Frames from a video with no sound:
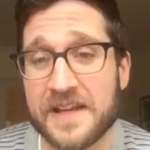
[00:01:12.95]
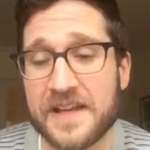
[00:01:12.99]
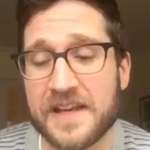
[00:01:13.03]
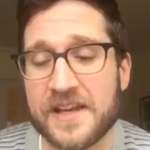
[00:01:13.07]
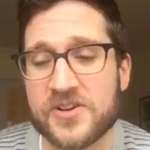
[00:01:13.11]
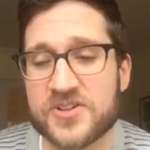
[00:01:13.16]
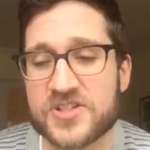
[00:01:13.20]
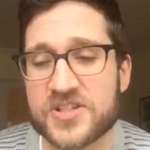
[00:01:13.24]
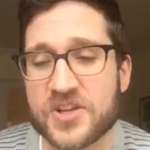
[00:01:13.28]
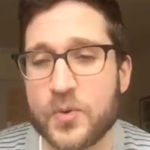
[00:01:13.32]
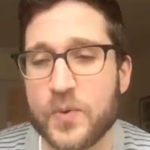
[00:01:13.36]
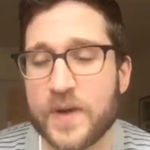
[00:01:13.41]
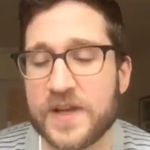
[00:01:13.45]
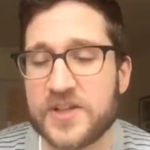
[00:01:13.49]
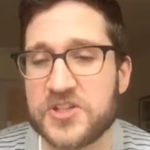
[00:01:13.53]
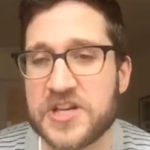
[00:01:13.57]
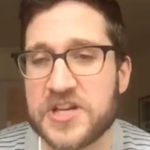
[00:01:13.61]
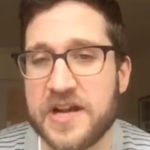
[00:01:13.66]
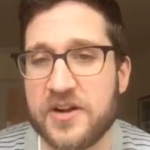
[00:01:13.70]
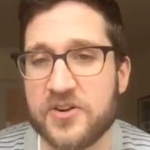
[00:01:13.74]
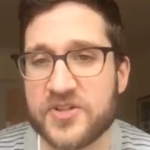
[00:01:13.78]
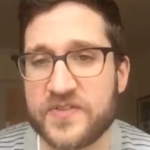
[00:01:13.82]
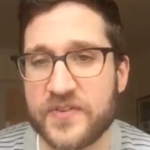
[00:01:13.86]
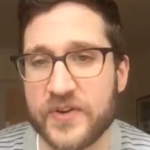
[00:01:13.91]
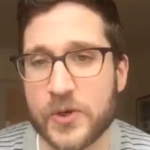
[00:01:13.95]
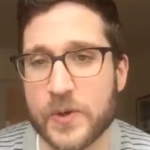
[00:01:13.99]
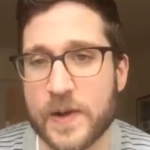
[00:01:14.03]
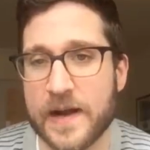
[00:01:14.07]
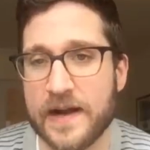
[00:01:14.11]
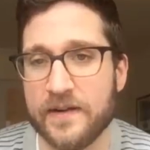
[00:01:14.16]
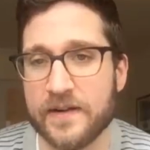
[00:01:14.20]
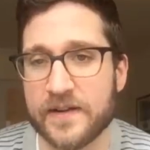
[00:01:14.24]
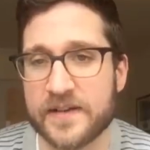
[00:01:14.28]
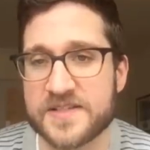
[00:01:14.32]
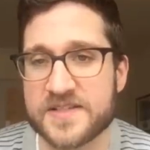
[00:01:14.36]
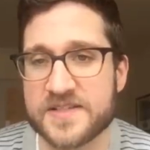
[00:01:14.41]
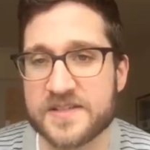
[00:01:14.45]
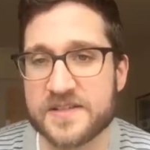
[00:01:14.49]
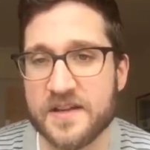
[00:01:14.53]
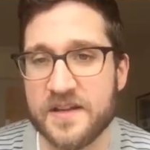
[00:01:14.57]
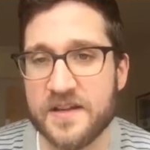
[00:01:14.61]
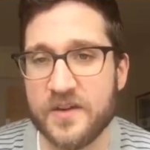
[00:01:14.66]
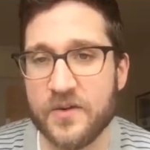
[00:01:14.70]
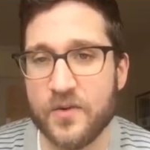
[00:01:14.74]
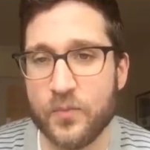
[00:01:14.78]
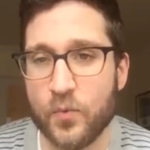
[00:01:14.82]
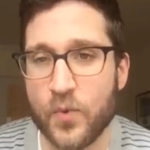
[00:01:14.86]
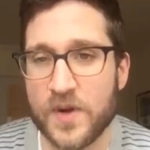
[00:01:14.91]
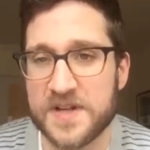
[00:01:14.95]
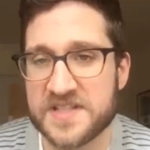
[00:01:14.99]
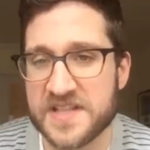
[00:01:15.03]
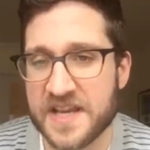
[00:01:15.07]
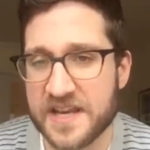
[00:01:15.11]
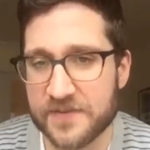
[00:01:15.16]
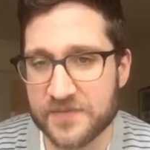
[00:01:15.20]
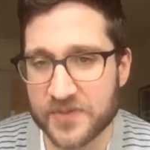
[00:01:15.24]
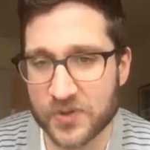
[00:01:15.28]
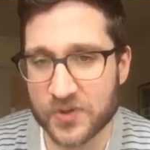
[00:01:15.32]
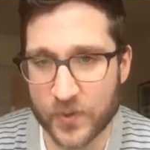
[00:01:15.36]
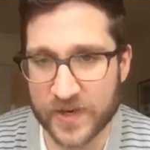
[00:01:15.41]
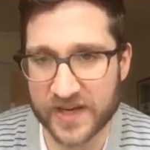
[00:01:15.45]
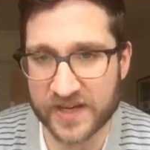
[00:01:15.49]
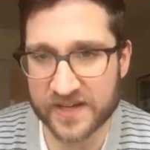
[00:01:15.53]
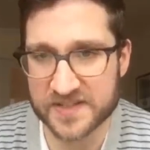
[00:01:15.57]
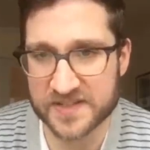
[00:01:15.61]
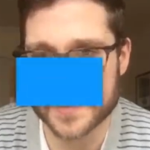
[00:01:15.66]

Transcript: Here's a quick challenge for you, Alex. What day of the week is